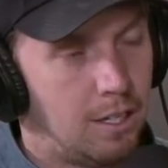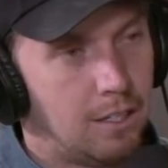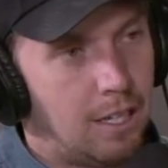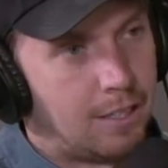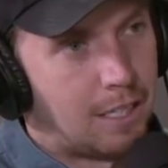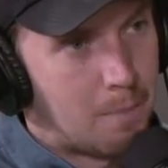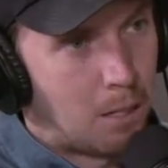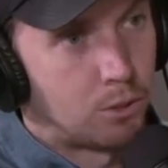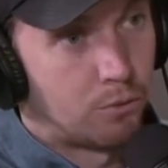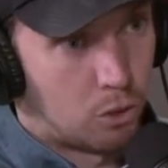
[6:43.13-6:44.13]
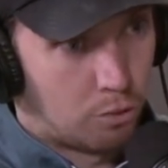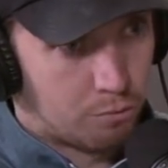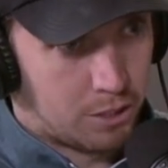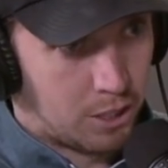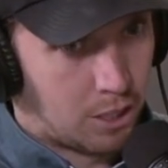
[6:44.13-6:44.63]
Like the amount of
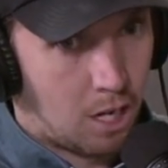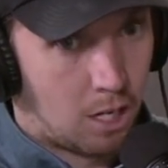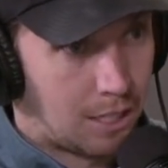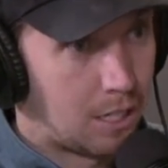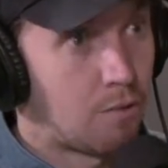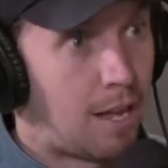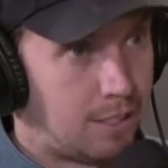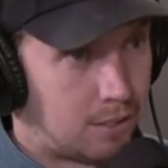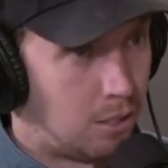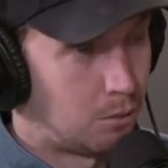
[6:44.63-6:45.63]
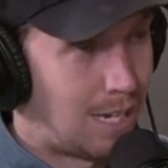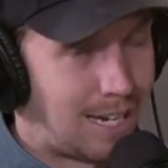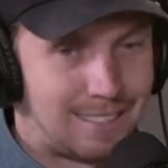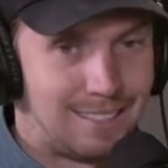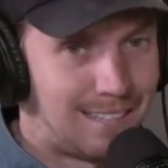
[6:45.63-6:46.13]
coverage he got, and kind of rightly so.
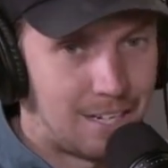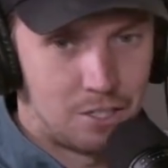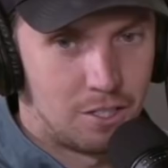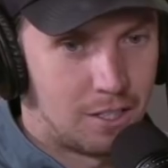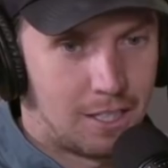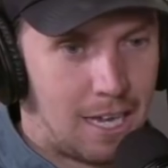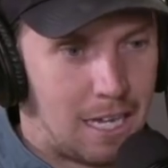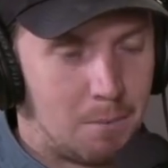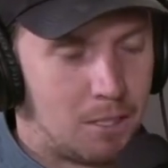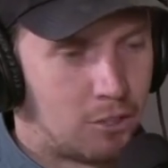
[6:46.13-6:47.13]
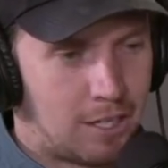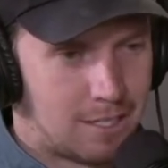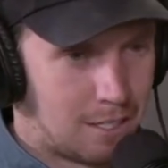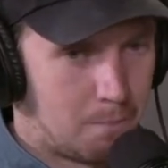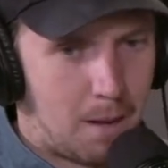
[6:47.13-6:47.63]
Tiger's a legend of the game, and it's great to
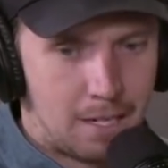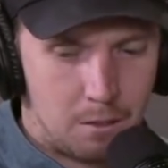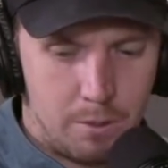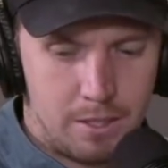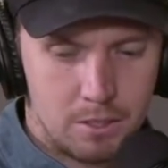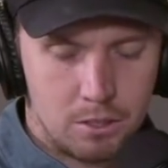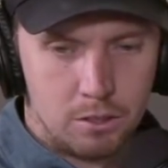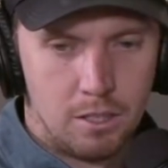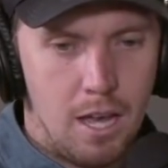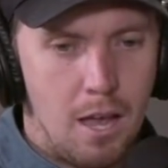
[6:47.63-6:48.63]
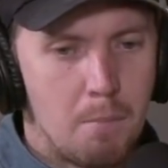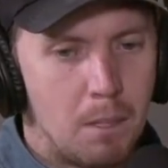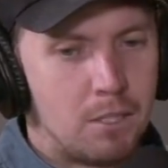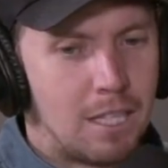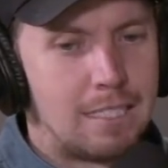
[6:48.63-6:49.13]
see him back and with his son. But
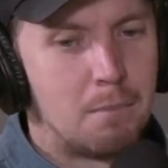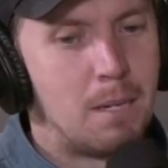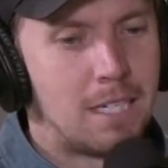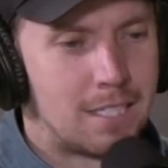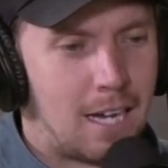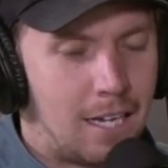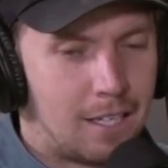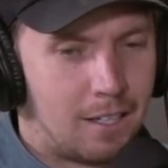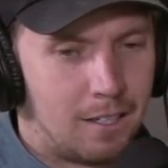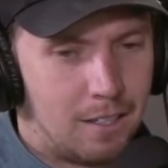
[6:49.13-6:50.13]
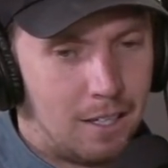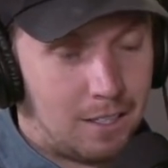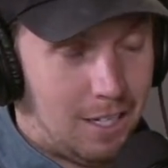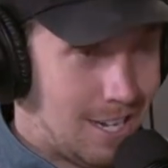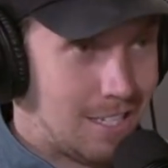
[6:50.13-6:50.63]
like you said, he's a mini Tiger, and
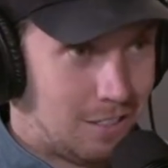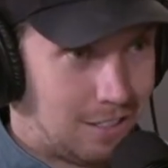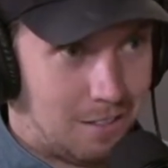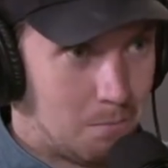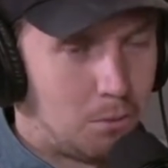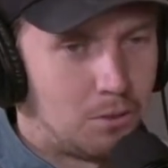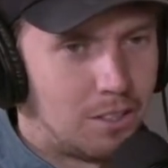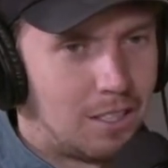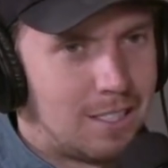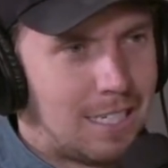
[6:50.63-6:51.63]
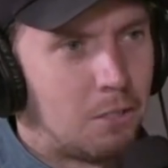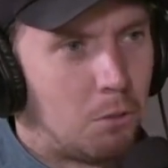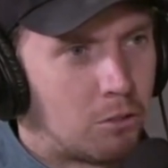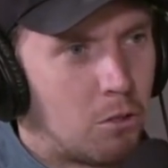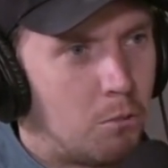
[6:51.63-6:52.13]
he is like. But is he going to want
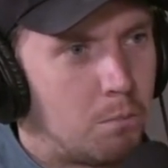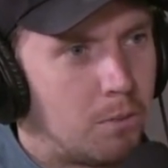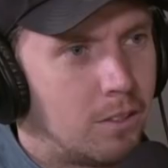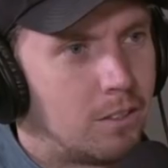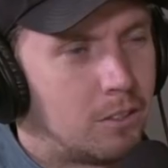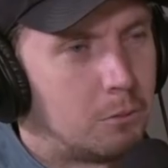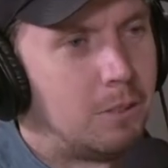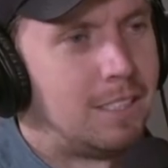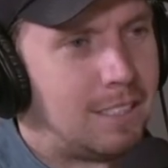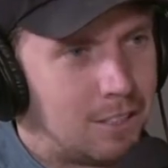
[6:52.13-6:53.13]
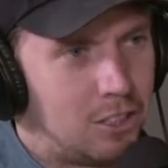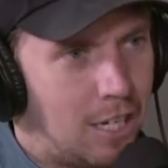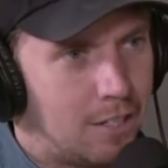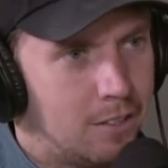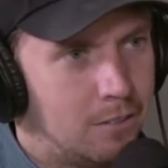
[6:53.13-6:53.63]
to grow up always in his dad's
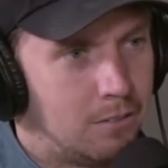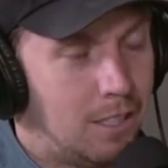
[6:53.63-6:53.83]
shadow?